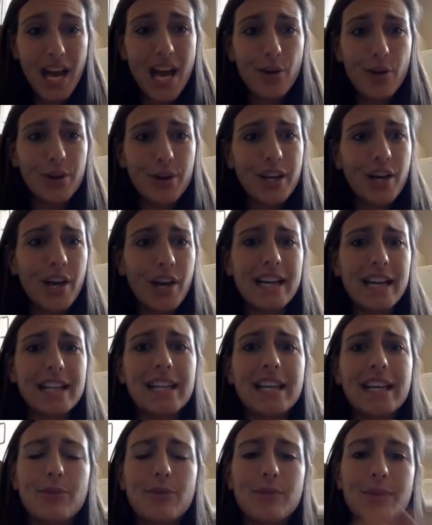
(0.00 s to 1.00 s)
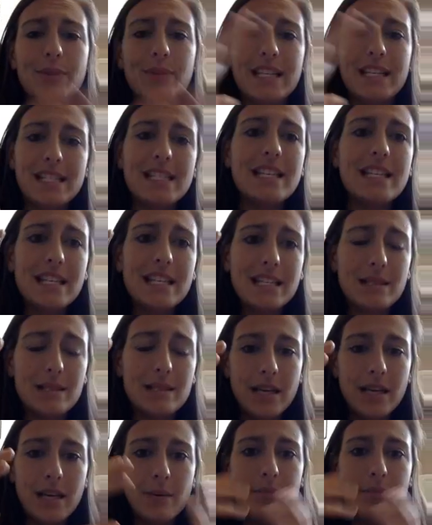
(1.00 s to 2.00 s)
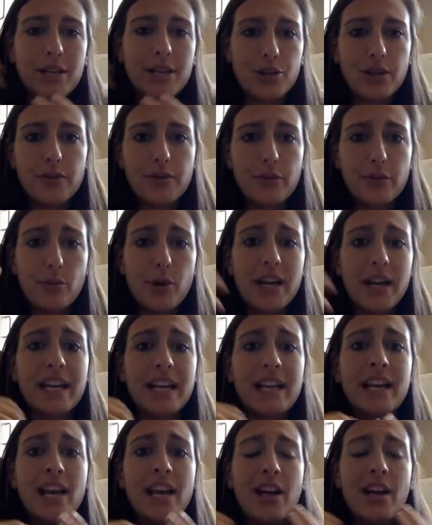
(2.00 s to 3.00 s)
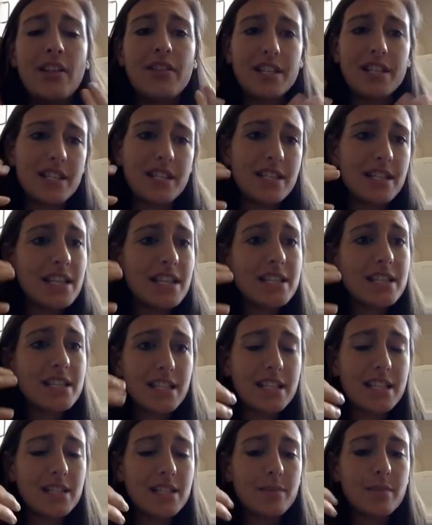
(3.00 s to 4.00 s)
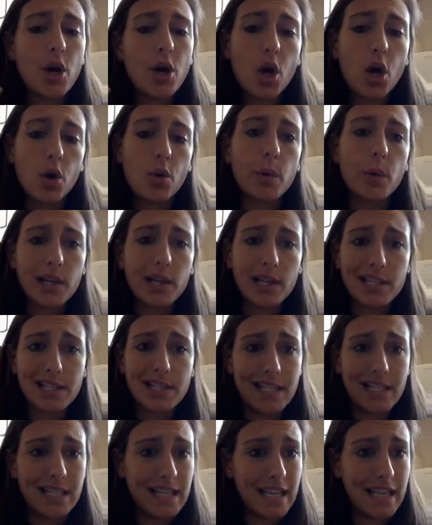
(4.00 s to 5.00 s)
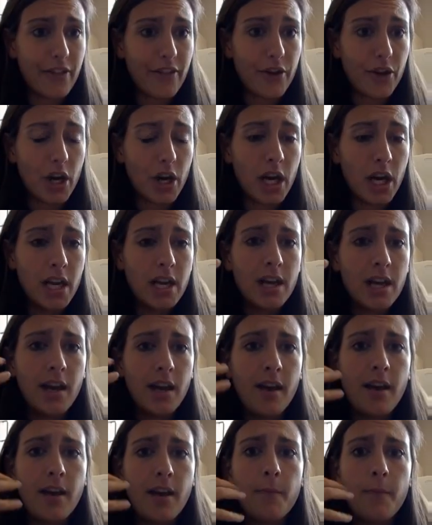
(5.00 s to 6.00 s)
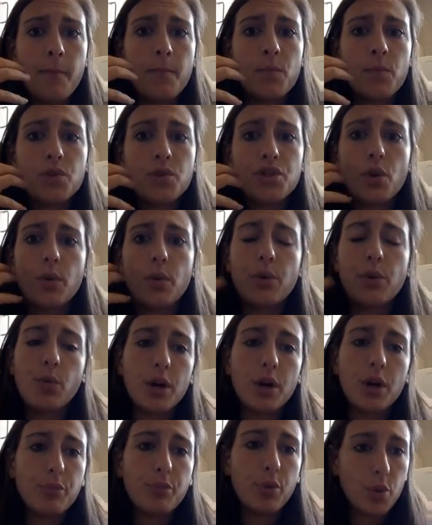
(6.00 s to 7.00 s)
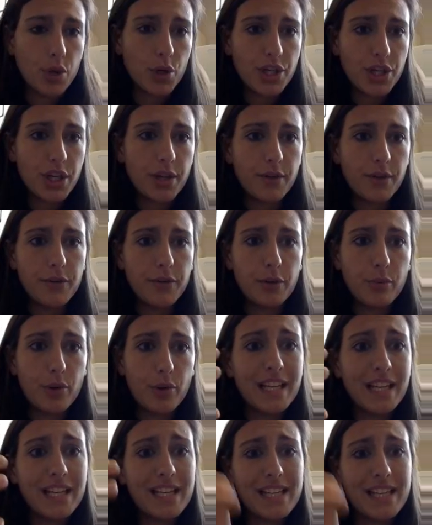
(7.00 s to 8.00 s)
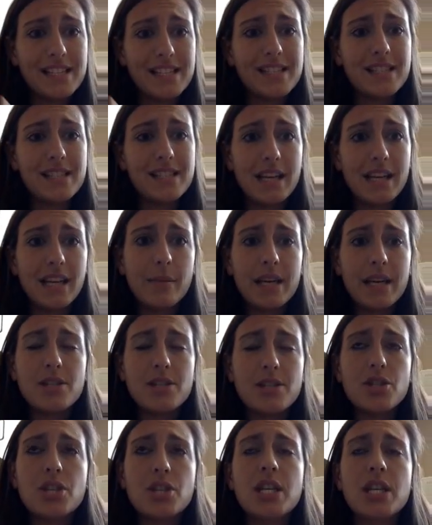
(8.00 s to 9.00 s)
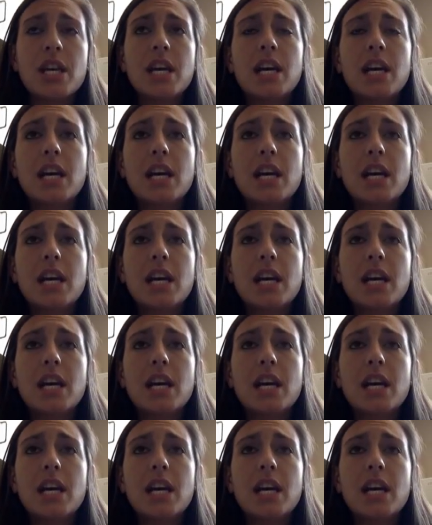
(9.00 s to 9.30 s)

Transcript: I want to highlight when we see this picture of the brain, this is a system that all works together. So when one portion of your brain is damaged,